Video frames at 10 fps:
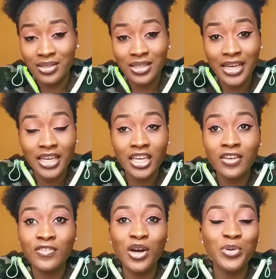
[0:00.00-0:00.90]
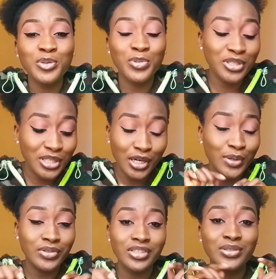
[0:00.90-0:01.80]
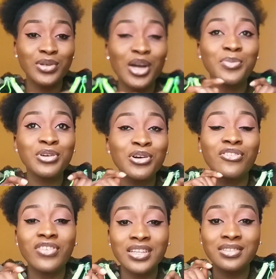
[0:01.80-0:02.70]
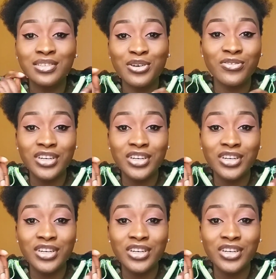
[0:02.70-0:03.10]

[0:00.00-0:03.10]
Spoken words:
Like, if you're always punching calculator and be converting,